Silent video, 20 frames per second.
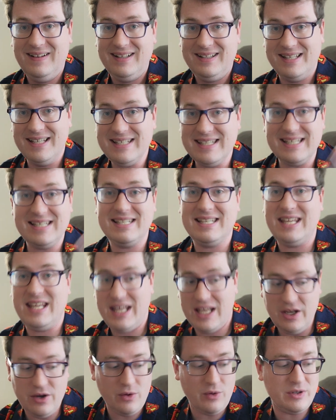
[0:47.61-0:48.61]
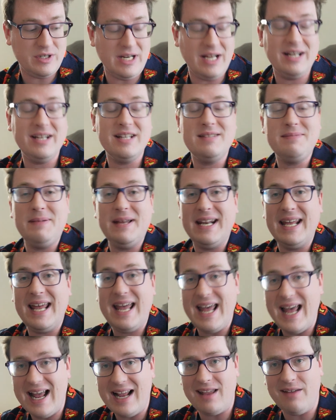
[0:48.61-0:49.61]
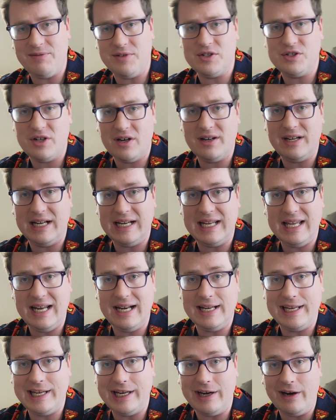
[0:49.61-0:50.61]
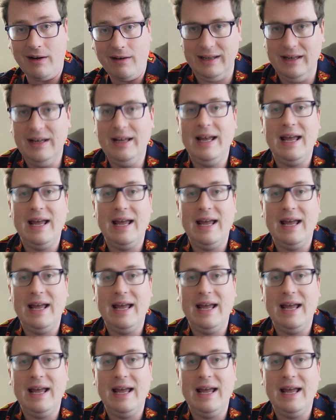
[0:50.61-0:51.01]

This is huge, and it's been a heck of a journey getting here.